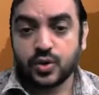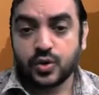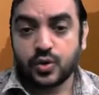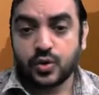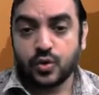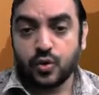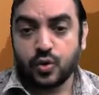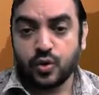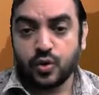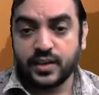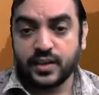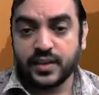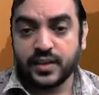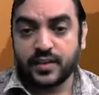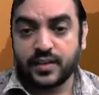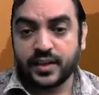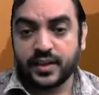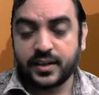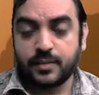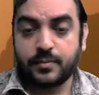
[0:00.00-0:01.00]
whole
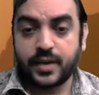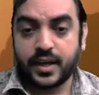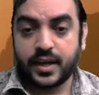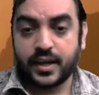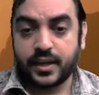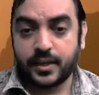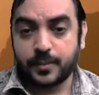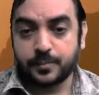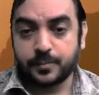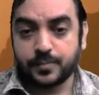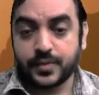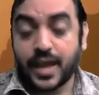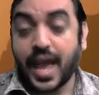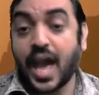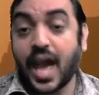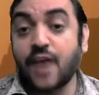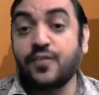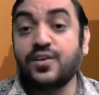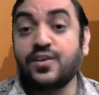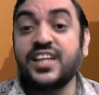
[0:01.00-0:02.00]
divided by
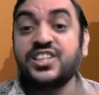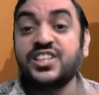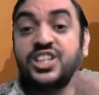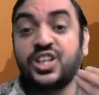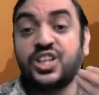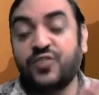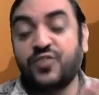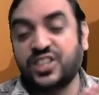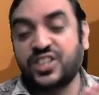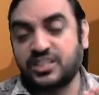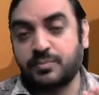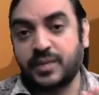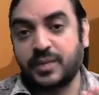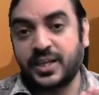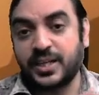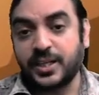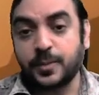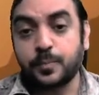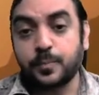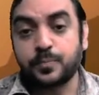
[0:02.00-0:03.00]
average
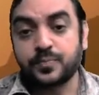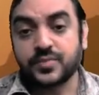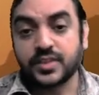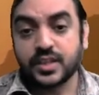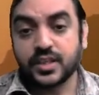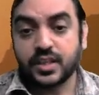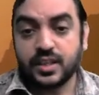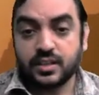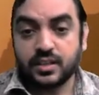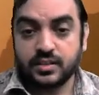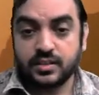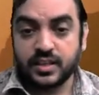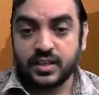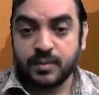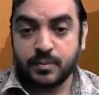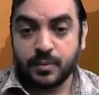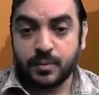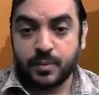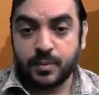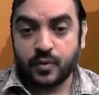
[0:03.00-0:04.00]
investment
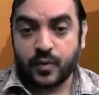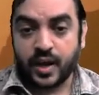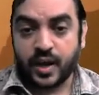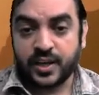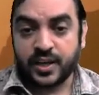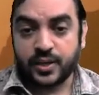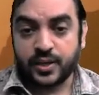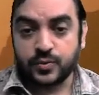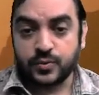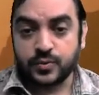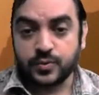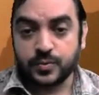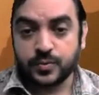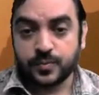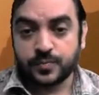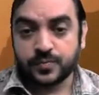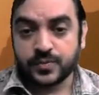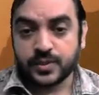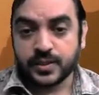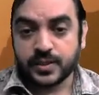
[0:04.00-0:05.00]
redeemable value
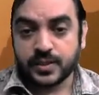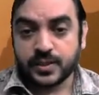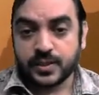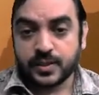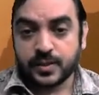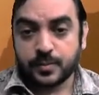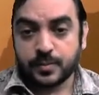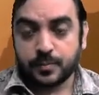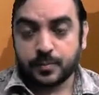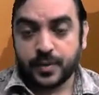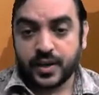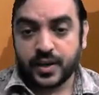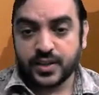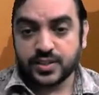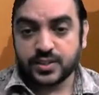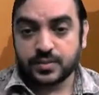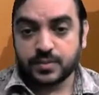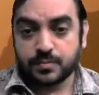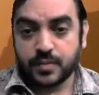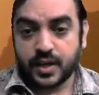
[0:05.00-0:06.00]

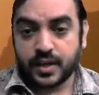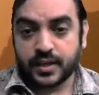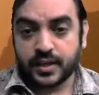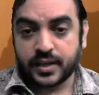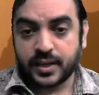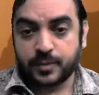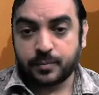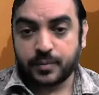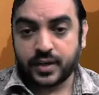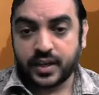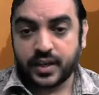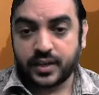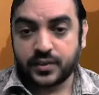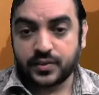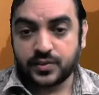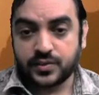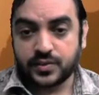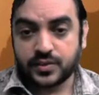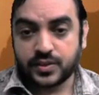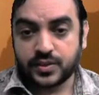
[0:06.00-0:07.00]
plus market
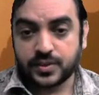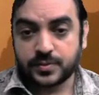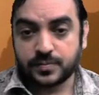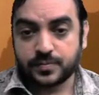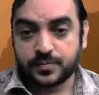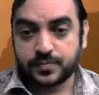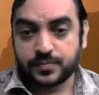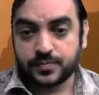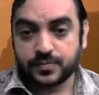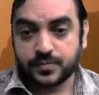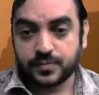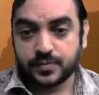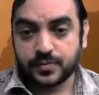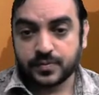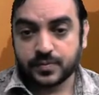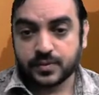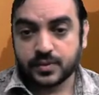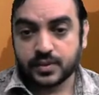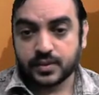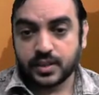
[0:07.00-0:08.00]
price
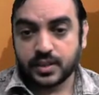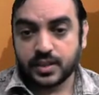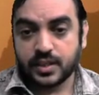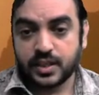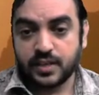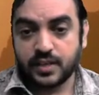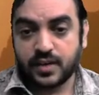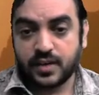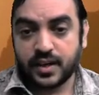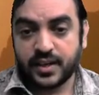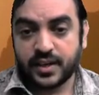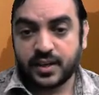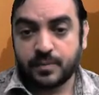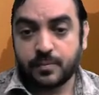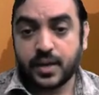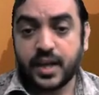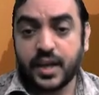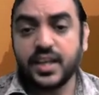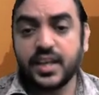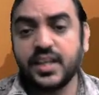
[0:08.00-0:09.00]
divided
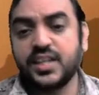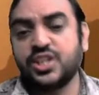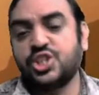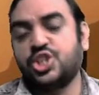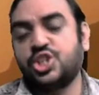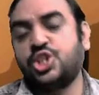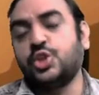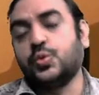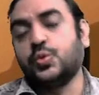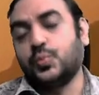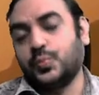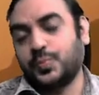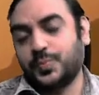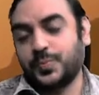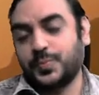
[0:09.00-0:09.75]
by 2